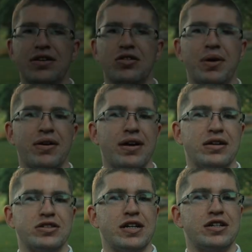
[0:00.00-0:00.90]
hear about
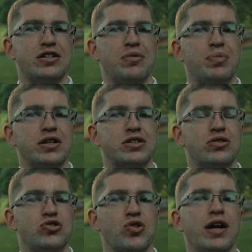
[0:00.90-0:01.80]
how St. John
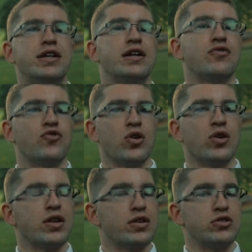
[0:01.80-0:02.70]
Bosco tried to
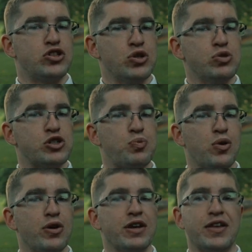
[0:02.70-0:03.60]
convert a little Jewish
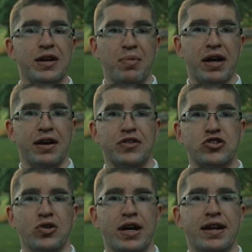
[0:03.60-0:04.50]
boy that he met on the
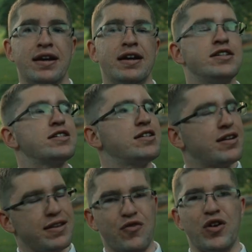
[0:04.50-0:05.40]
train, just
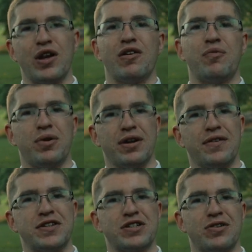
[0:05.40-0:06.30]
click on the video I put
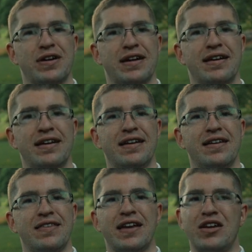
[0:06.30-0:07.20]
on the screen.
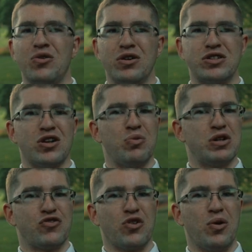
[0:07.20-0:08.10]
Thank you all so
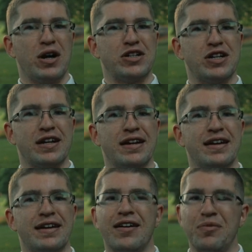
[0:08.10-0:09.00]
much for watching.
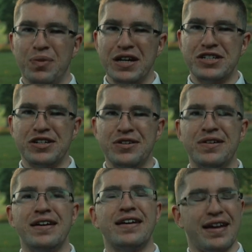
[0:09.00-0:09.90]
God bless you,
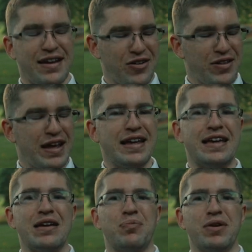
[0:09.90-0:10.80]
and Our Lady
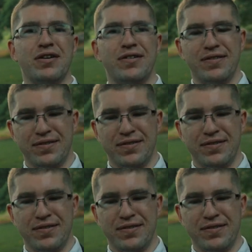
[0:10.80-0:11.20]
keep you.